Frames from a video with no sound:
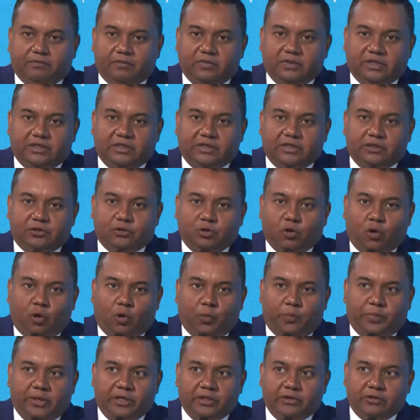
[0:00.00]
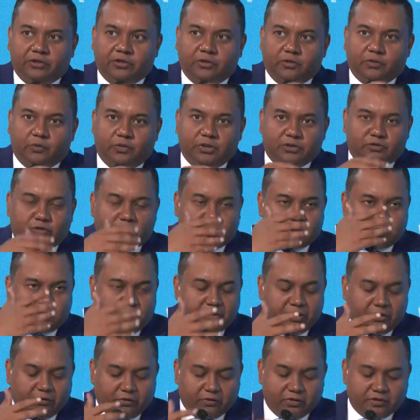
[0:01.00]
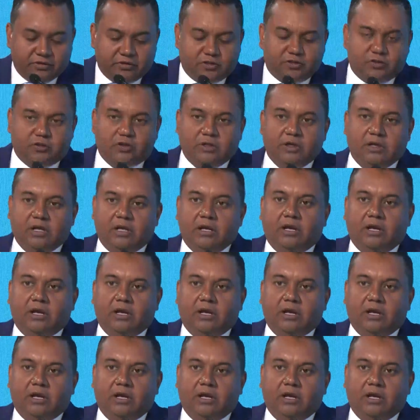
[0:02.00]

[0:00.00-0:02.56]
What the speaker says: In your opinion, with your experience,